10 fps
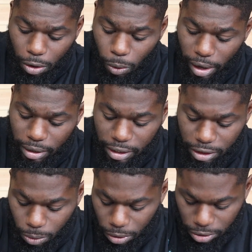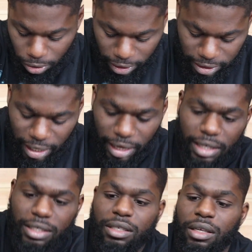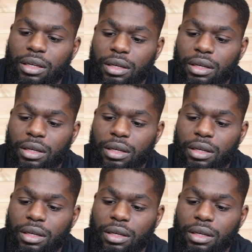quite a decent one. So this is